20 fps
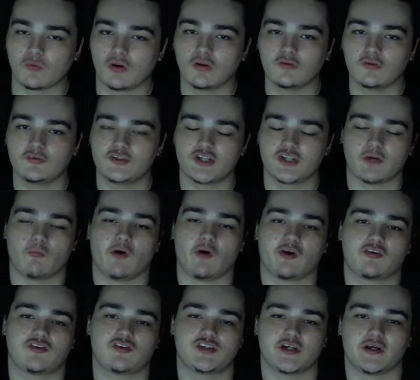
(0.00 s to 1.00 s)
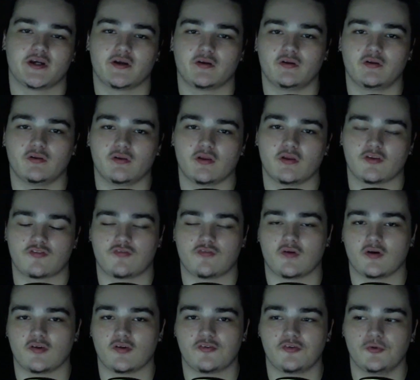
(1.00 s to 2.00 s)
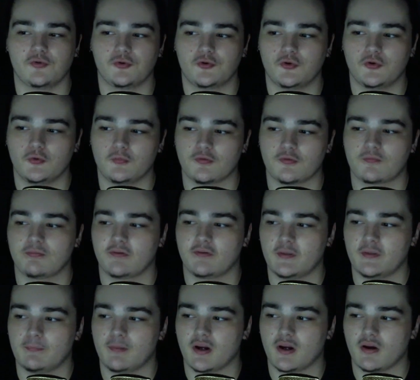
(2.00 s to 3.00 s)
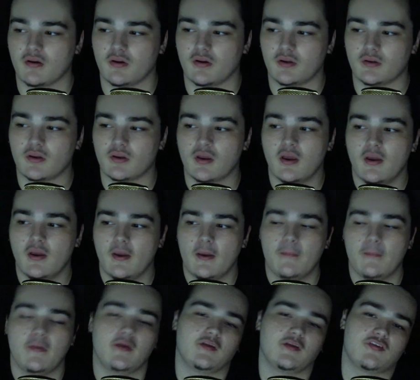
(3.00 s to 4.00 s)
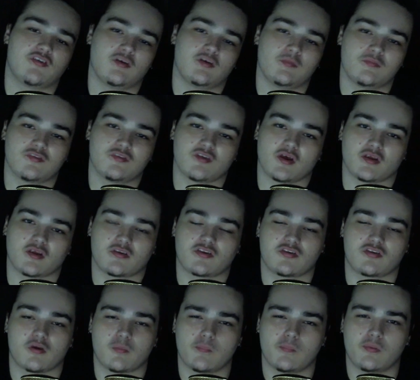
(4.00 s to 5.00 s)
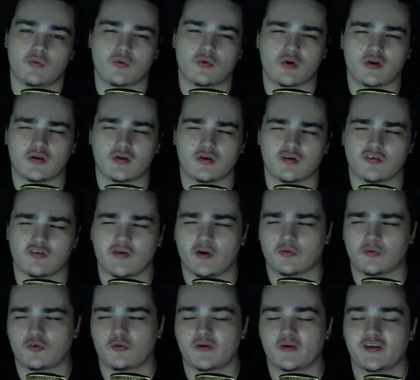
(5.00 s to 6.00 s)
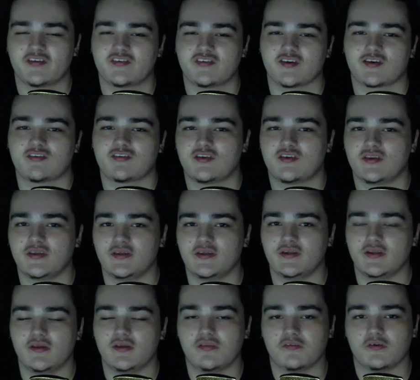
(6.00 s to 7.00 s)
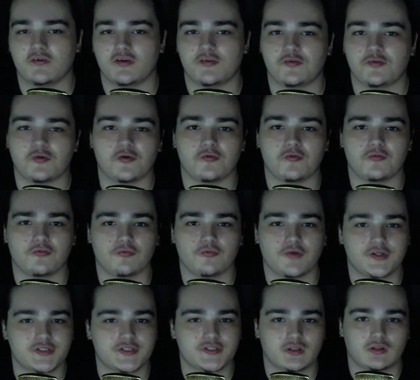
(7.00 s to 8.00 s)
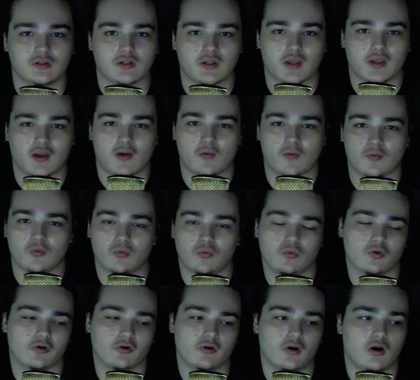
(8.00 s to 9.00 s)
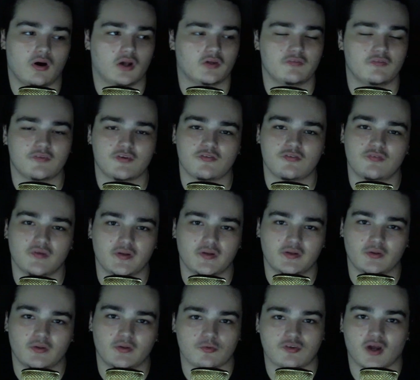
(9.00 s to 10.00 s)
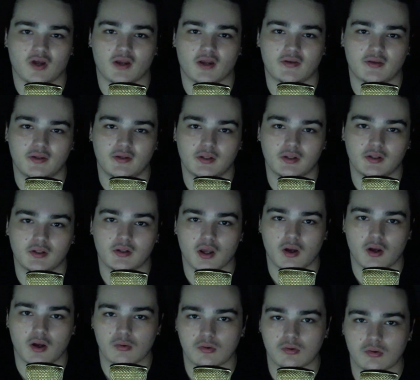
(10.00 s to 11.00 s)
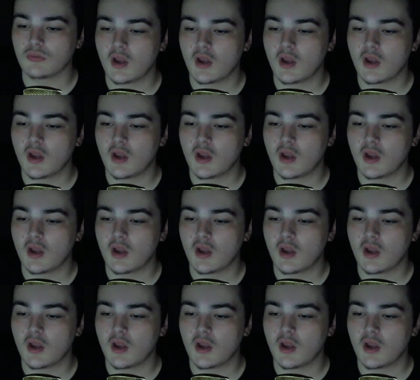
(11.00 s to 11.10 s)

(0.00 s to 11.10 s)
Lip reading: Jaywalk's channel, as far as YouTube, is pretty barren. It seems at some point around 2016, either his original account or all of his videos got taken down.